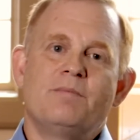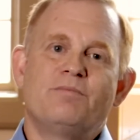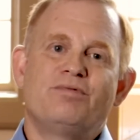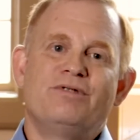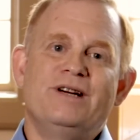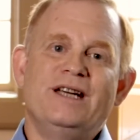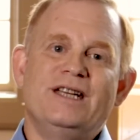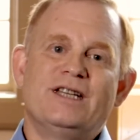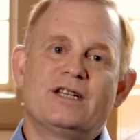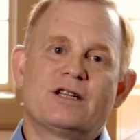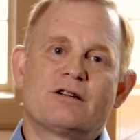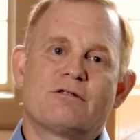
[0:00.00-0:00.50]

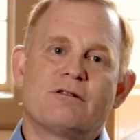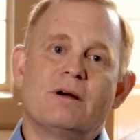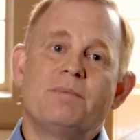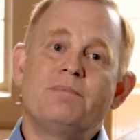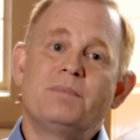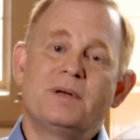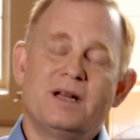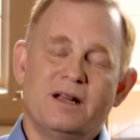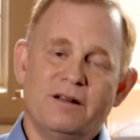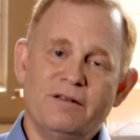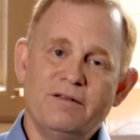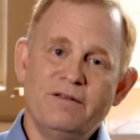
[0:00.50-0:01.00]

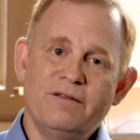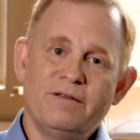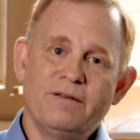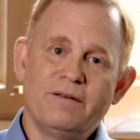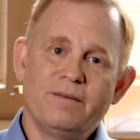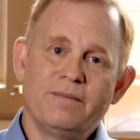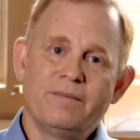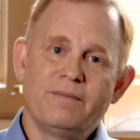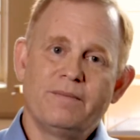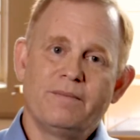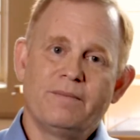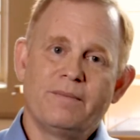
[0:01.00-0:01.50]
prescriptive,
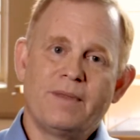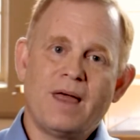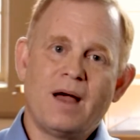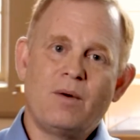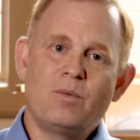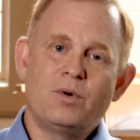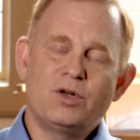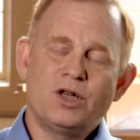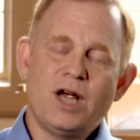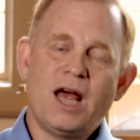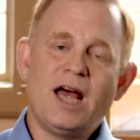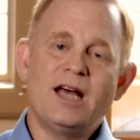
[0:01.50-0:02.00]
that
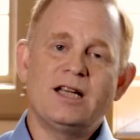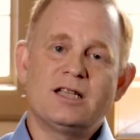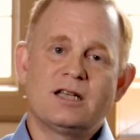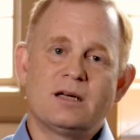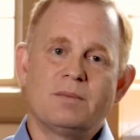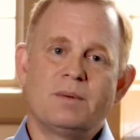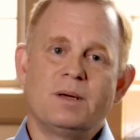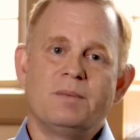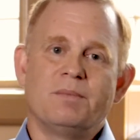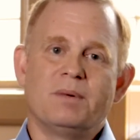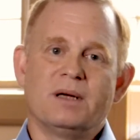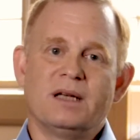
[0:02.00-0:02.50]
which has to
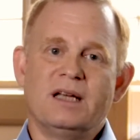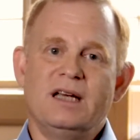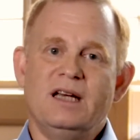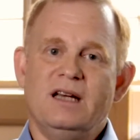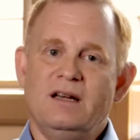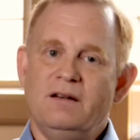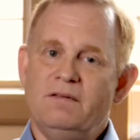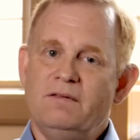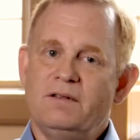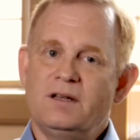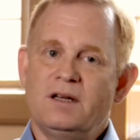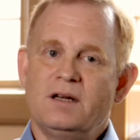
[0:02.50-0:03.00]
be
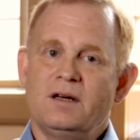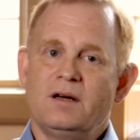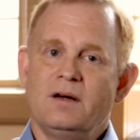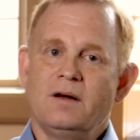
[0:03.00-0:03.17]
believed,